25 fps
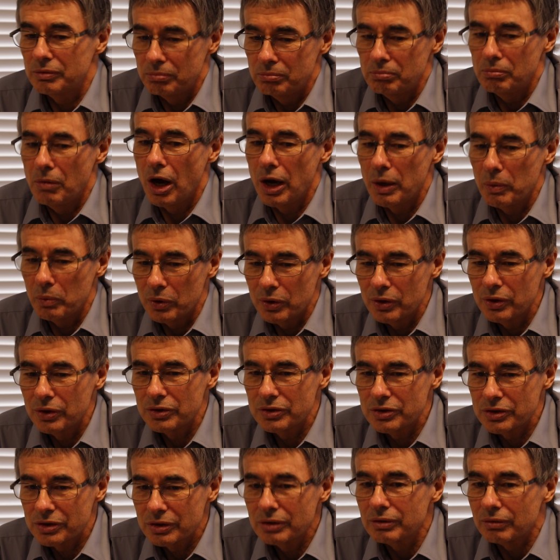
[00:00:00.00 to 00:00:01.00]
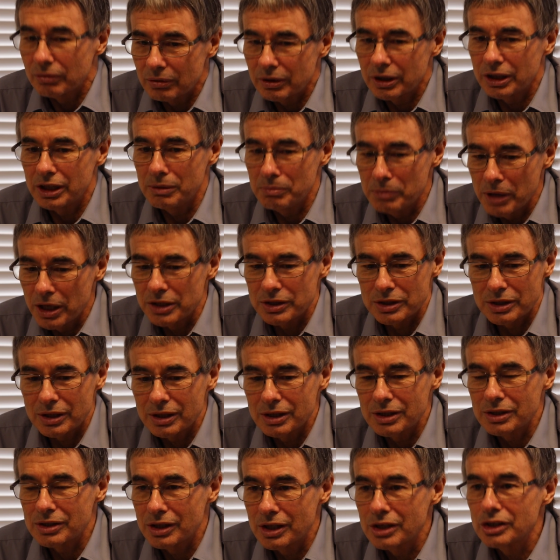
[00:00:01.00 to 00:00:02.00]
my words, he
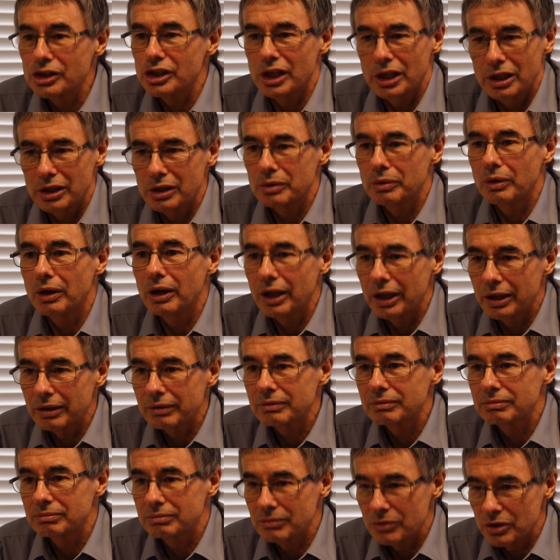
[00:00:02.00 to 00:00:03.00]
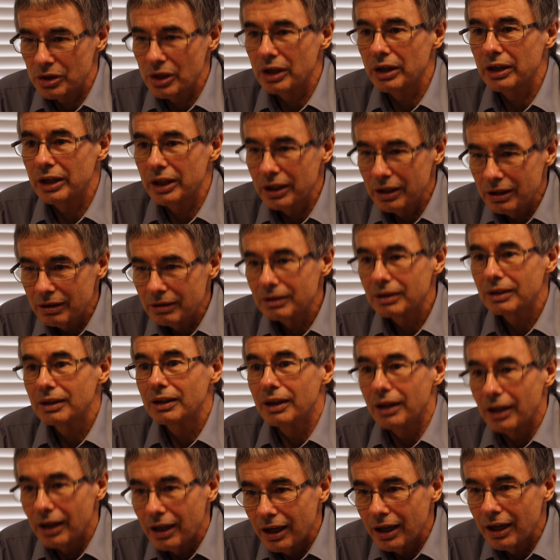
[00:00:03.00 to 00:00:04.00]
basically says, yeah, you're right, sorry,
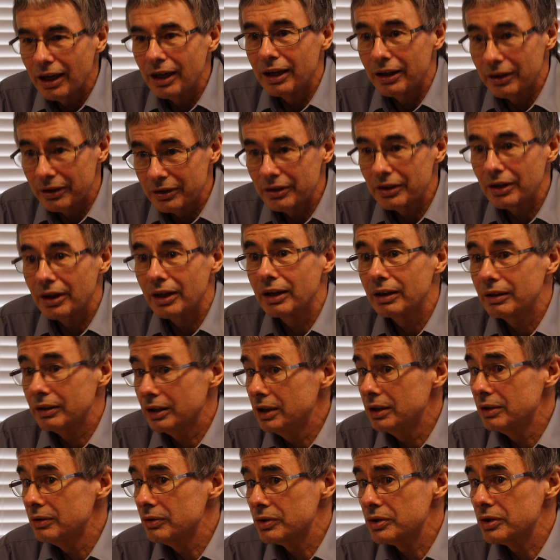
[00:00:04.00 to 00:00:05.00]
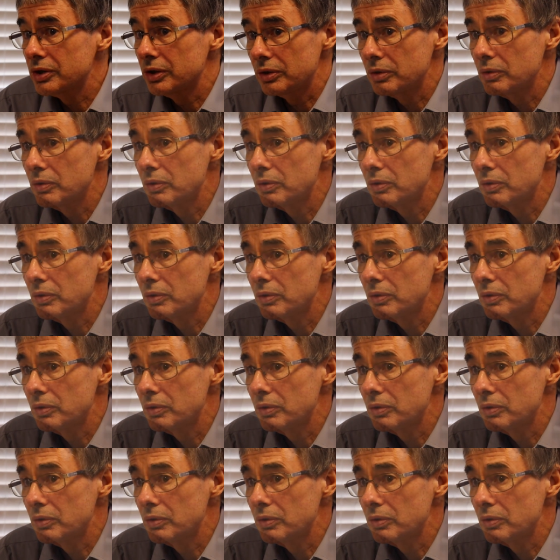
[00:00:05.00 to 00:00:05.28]
and heals the